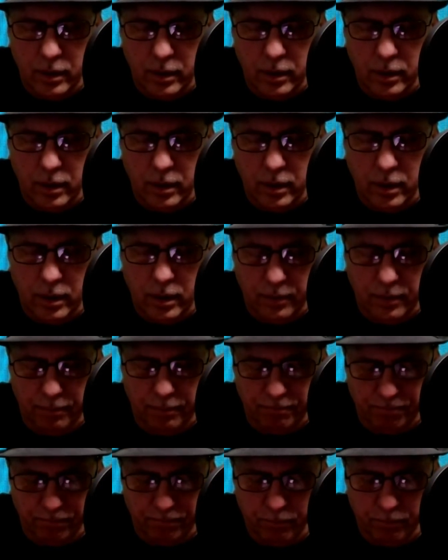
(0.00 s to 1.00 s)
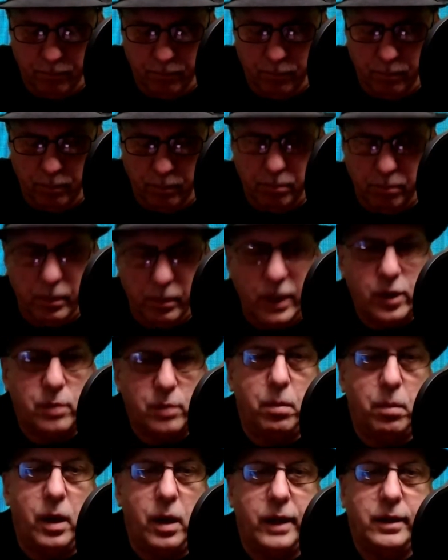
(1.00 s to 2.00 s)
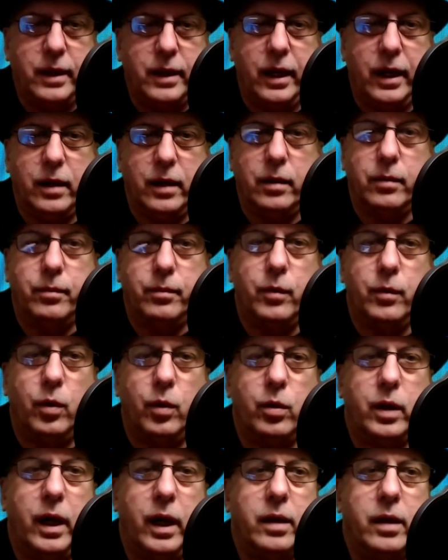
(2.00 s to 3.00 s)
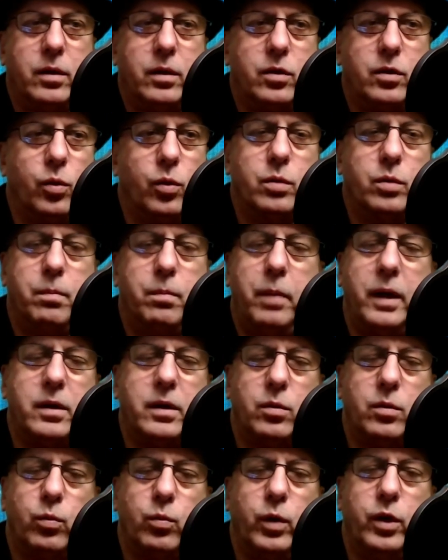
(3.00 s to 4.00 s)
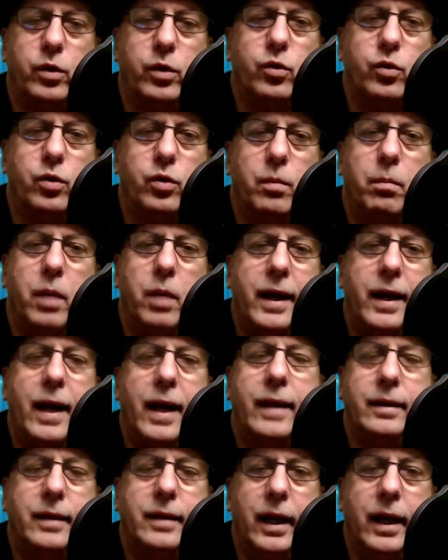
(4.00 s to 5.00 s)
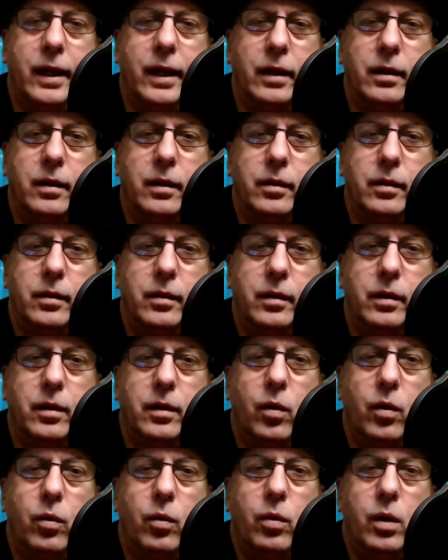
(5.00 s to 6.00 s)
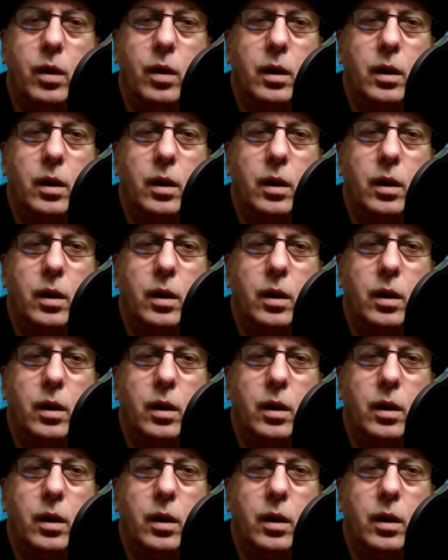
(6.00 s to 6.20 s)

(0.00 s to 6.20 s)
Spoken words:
Best by date. Okay. So it's best when you use it by that date. You know,